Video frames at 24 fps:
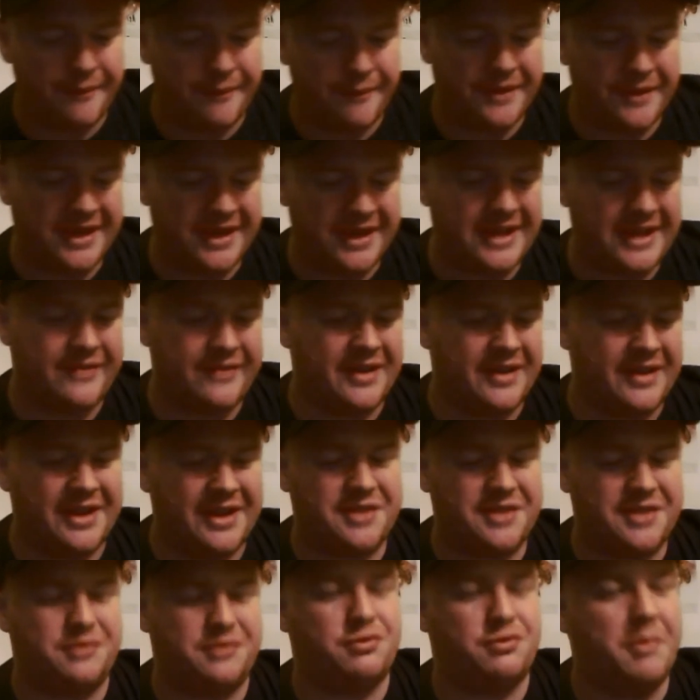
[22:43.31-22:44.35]
It
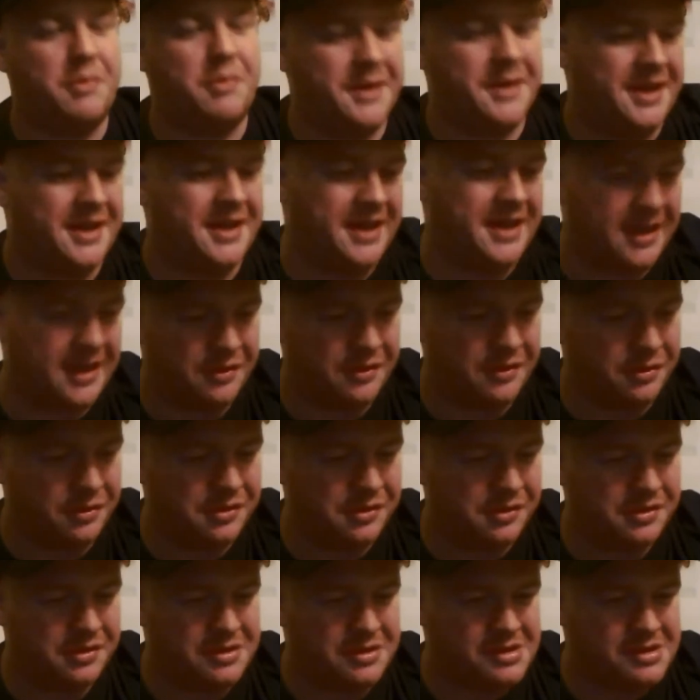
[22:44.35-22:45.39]
even has Robert De
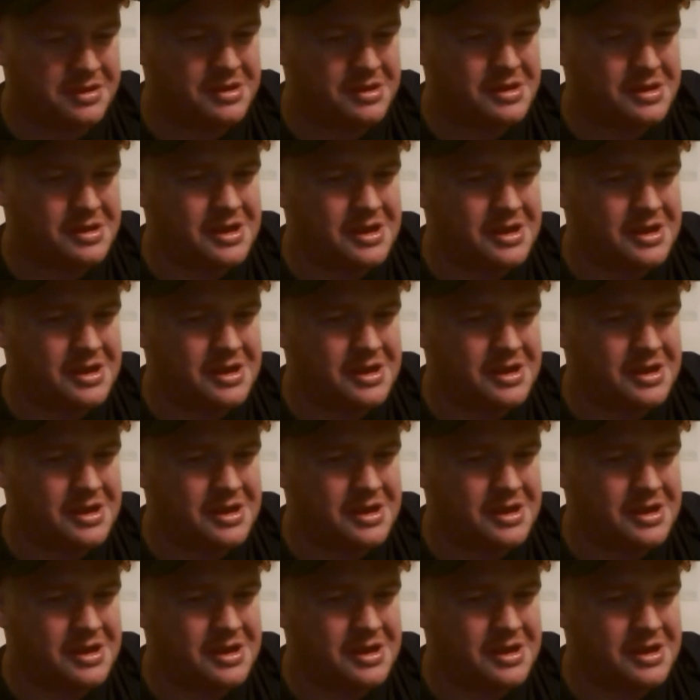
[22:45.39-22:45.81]
Niro